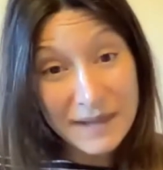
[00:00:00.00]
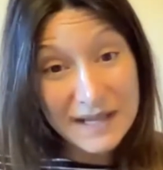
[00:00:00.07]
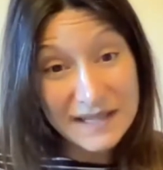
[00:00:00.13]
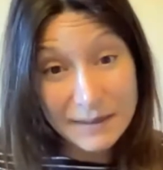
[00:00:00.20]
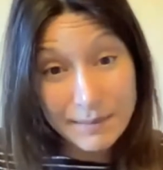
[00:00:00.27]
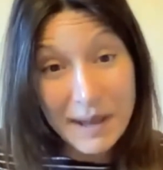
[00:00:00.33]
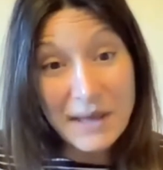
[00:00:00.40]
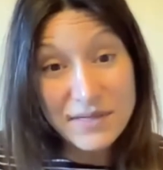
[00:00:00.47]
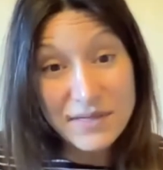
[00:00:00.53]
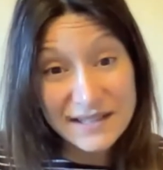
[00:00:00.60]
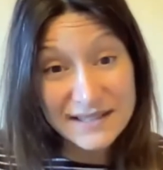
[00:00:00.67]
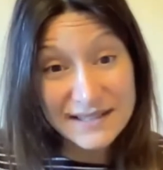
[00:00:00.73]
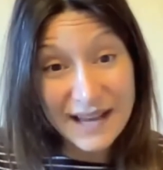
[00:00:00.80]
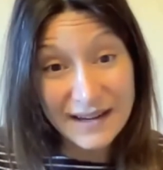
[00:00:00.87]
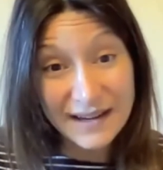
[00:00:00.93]
It's about
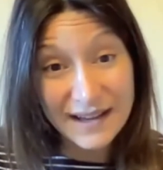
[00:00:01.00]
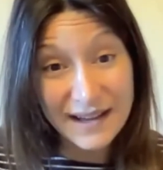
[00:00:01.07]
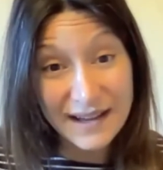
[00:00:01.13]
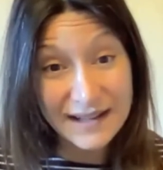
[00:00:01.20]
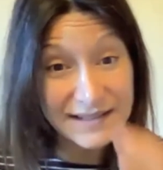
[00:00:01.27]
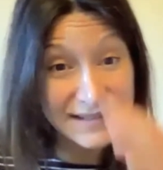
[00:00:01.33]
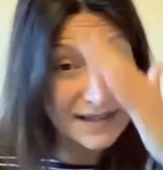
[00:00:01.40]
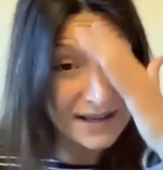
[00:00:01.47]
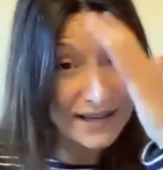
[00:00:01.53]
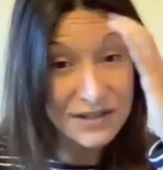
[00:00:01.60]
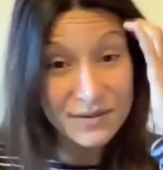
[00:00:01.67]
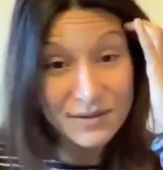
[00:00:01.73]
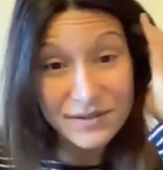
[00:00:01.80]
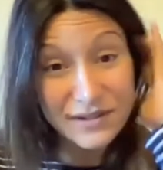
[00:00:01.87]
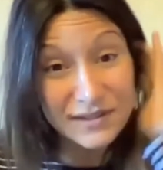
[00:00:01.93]
these 10 kids. I
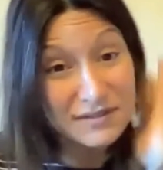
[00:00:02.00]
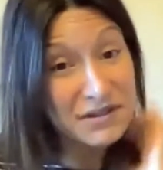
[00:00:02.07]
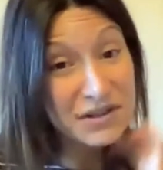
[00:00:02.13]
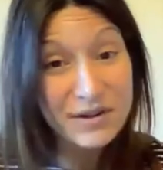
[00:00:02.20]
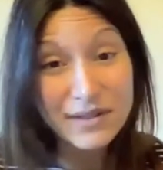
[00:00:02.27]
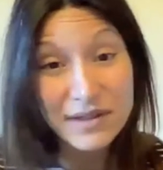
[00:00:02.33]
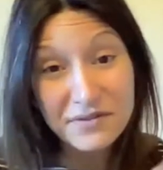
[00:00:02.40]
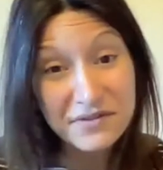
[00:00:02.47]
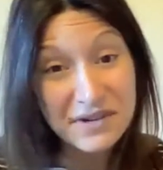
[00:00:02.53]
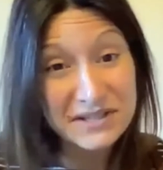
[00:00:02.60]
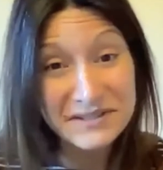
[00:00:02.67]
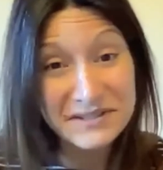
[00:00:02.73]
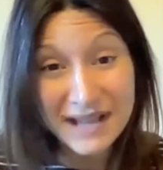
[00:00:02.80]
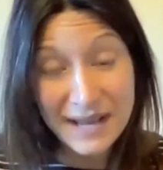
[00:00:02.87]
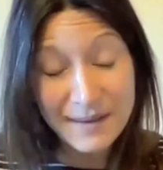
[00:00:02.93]
use their
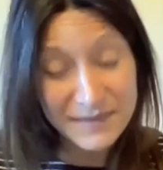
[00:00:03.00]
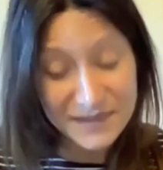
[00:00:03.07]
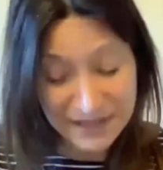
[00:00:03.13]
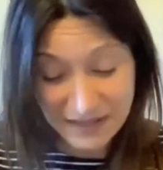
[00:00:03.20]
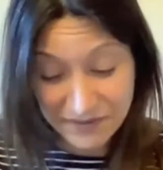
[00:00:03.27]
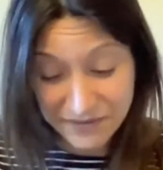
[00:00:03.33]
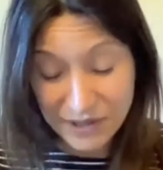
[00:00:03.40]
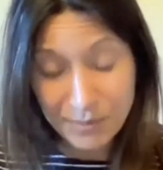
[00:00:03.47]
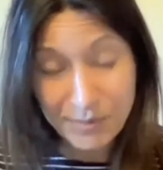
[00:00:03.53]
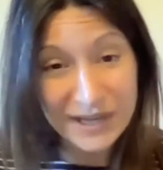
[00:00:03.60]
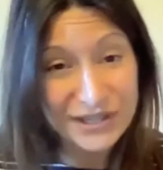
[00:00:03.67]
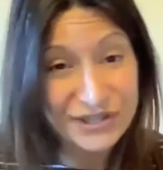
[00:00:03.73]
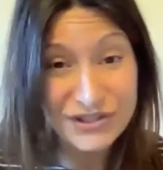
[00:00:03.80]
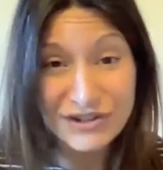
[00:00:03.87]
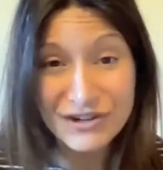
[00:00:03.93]
real names and their real
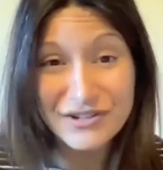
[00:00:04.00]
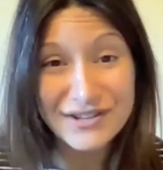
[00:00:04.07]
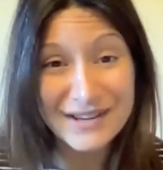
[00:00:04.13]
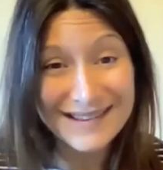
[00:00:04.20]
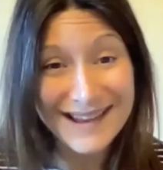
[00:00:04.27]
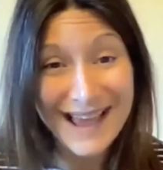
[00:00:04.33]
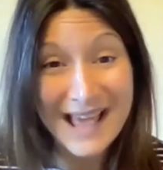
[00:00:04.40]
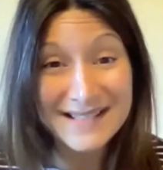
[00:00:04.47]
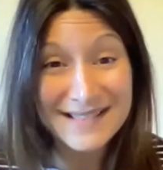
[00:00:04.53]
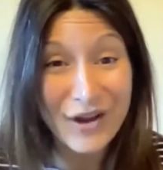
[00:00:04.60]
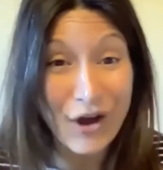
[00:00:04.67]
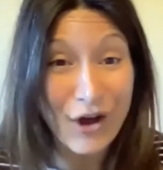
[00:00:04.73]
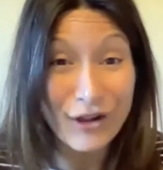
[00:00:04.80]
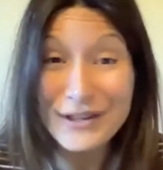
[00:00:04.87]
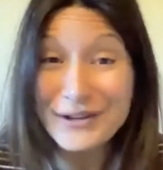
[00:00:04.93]
pictures and
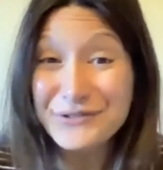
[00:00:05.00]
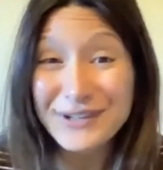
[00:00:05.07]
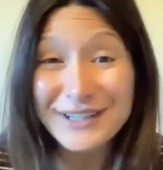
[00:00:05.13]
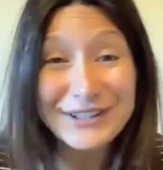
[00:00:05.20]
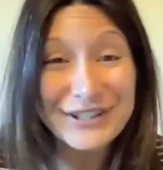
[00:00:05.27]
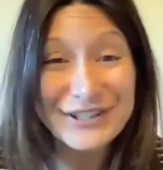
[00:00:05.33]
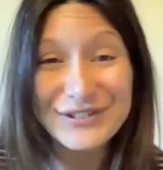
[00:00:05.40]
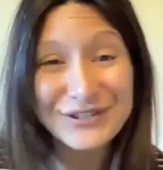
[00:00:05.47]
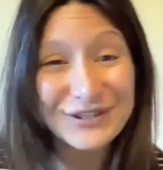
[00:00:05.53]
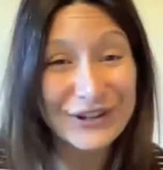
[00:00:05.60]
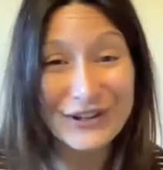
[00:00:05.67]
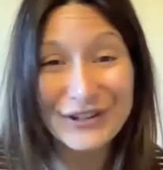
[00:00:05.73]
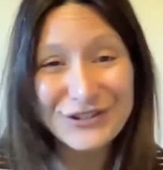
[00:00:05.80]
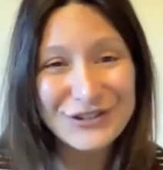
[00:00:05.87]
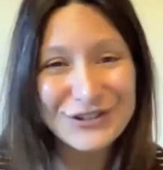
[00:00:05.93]
all their real
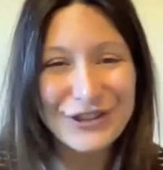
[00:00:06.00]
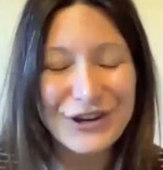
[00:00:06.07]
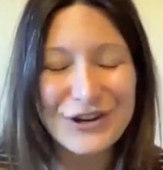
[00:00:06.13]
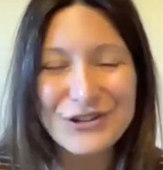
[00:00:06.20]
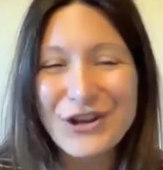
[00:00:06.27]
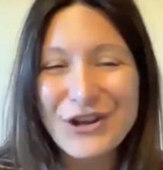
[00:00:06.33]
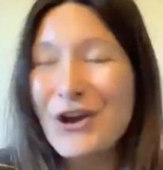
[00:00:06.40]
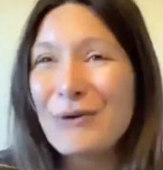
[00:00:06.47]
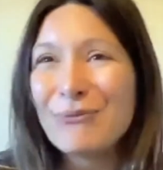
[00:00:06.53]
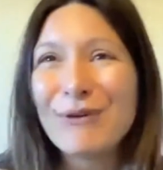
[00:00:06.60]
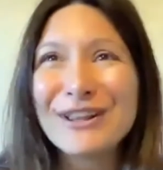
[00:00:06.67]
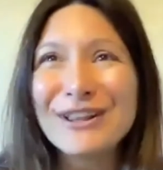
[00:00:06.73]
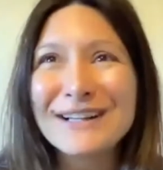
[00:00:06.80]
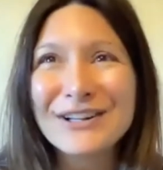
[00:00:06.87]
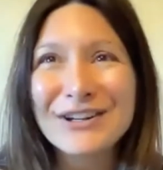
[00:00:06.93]
concerns. There's
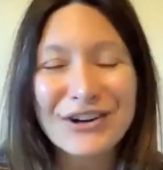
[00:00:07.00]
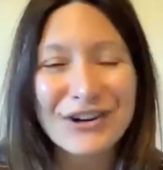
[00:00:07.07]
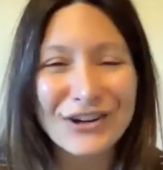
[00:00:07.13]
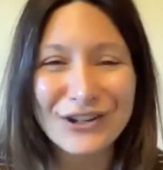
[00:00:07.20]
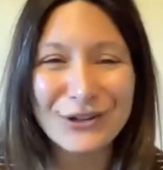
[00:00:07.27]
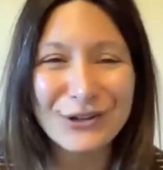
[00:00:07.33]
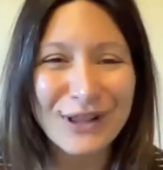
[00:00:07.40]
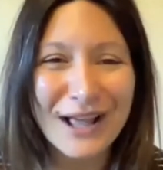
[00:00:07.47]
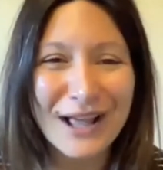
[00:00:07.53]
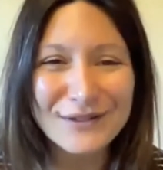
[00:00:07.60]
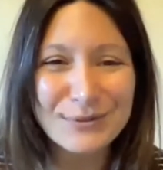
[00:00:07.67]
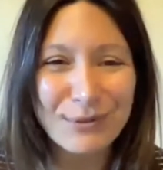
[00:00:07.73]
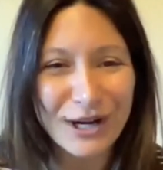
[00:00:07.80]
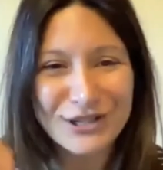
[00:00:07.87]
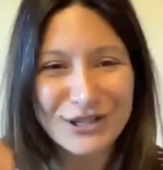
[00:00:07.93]
one little girl who
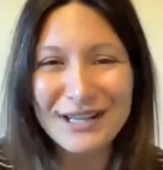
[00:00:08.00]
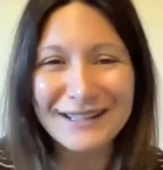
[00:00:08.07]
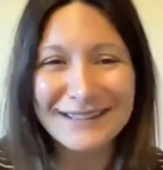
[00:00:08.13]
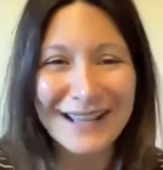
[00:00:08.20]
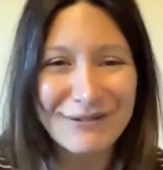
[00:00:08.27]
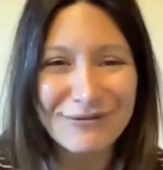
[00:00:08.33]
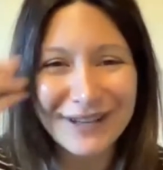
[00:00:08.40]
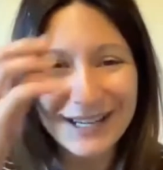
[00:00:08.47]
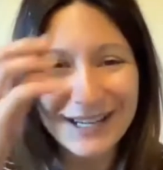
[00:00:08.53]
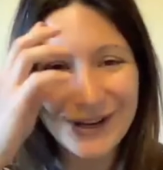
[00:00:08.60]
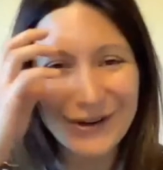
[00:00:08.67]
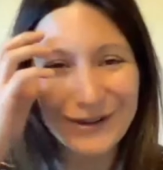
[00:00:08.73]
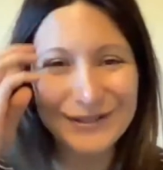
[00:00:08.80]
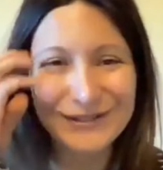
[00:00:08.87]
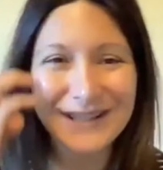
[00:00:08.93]
loves watching
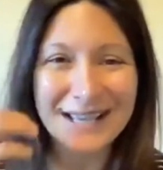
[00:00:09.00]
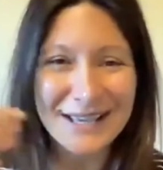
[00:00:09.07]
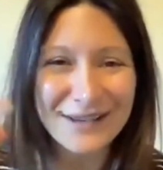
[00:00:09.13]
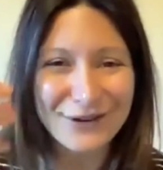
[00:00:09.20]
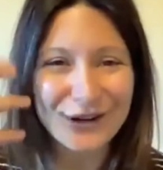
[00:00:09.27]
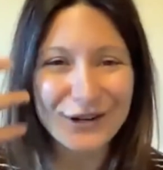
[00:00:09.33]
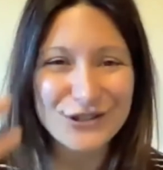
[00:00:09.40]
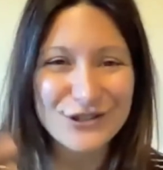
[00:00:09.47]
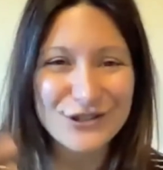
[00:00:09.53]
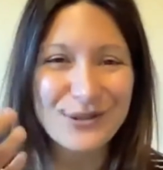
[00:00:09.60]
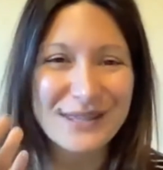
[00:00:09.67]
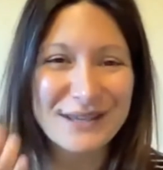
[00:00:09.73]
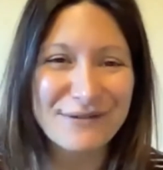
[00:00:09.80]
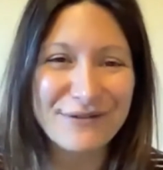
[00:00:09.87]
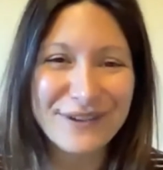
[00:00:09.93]
videos that give her
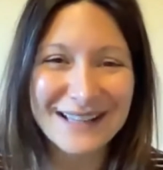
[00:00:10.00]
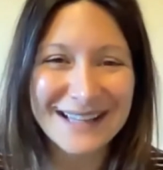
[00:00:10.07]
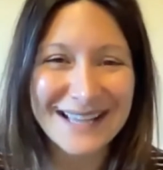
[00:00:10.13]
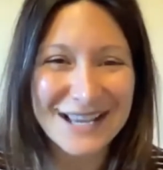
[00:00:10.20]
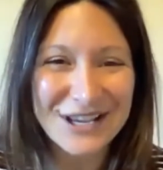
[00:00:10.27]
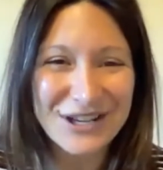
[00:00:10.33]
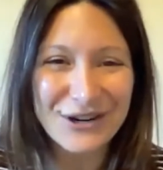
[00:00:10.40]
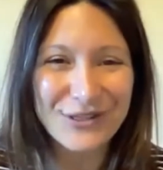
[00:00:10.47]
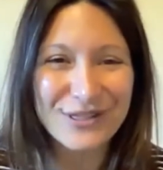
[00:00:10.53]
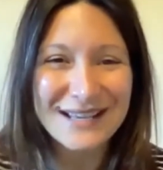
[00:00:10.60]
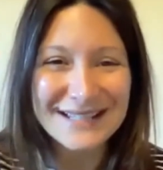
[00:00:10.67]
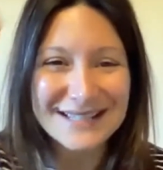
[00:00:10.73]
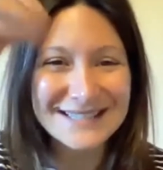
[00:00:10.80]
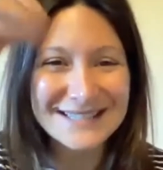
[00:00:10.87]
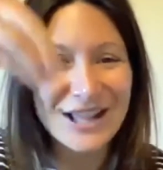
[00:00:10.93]
soothing feeling,
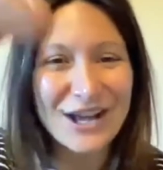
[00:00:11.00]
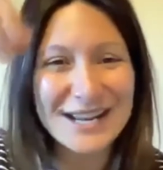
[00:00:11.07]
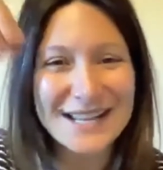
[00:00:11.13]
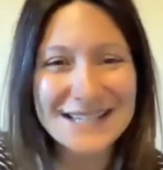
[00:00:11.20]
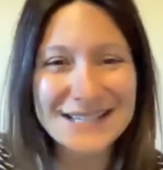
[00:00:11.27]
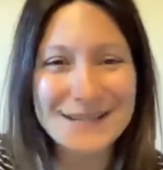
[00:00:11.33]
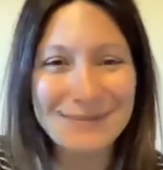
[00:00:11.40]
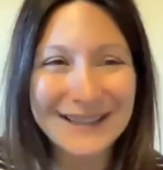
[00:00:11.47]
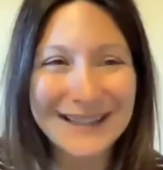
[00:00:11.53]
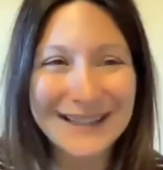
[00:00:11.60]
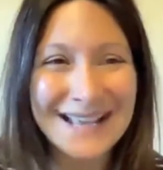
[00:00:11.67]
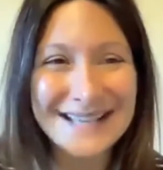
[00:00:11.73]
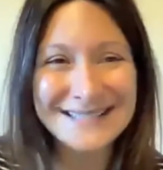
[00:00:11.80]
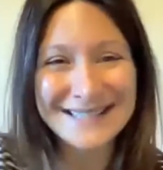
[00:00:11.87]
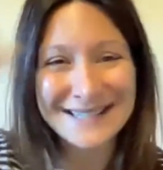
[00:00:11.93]
things slotting into
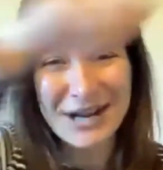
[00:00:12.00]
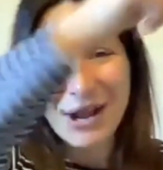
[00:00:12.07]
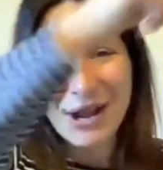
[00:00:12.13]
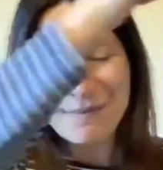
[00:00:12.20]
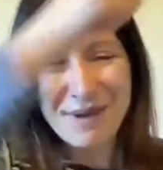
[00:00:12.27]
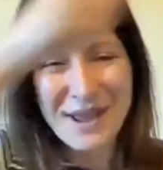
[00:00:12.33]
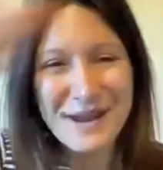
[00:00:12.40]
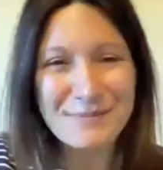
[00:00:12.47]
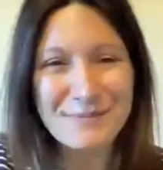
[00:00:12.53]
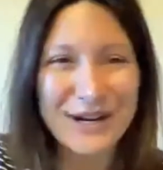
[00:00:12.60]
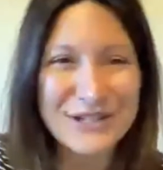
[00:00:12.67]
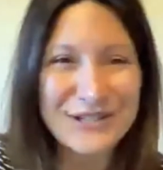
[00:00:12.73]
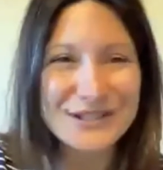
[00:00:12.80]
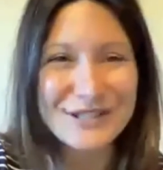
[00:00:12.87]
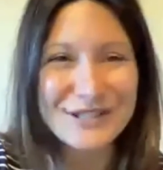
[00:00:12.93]
place and
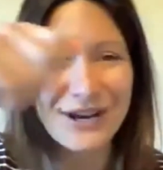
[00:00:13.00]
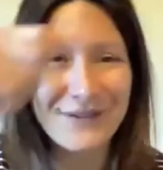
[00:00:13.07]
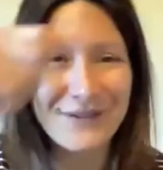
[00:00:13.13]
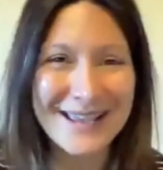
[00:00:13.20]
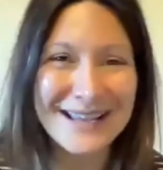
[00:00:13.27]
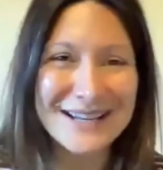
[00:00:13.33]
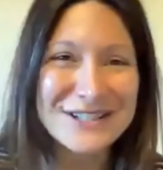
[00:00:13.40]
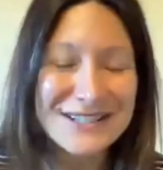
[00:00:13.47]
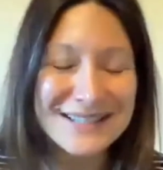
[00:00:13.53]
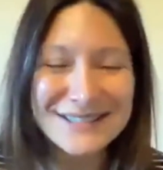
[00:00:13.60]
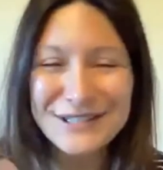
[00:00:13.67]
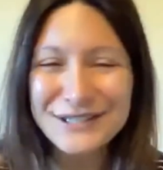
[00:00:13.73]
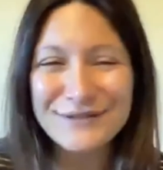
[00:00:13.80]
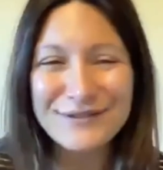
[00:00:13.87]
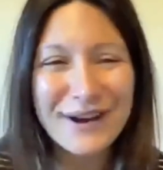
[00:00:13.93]
paintbrushes going. And she's
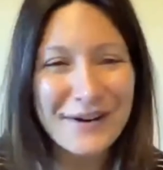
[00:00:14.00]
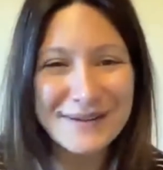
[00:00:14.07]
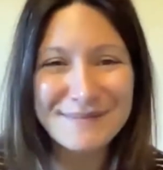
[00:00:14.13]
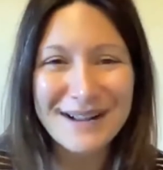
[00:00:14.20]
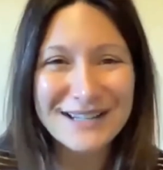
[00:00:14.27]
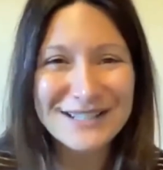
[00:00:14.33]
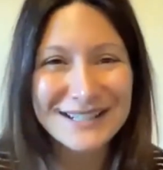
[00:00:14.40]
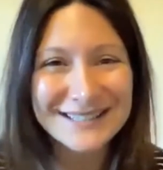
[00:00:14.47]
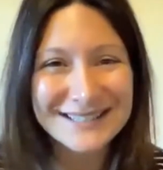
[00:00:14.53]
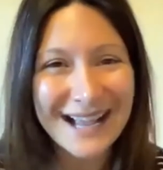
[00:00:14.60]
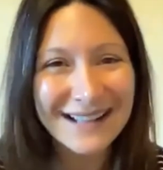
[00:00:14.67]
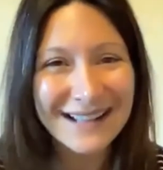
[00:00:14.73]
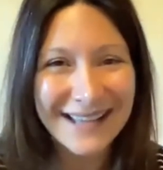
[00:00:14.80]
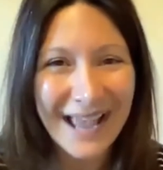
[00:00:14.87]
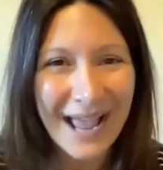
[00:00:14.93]
just very much
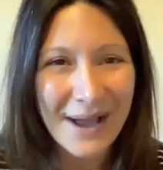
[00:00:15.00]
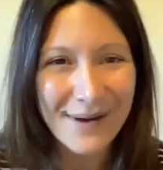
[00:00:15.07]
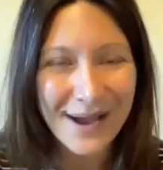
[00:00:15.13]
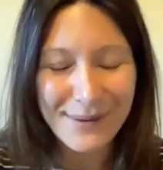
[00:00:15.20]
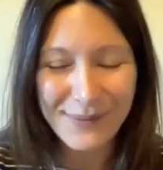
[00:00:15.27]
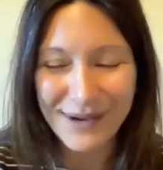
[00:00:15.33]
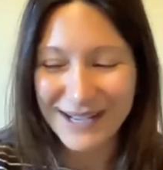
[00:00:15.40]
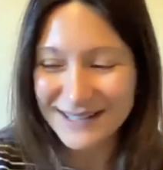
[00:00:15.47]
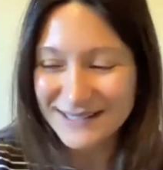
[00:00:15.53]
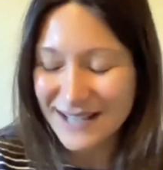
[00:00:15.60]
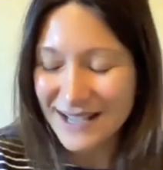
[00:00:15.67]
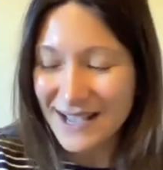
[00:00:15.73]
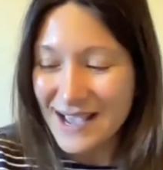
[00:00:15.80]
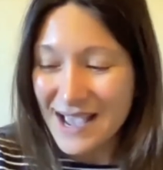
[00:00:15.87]
exactly how I was.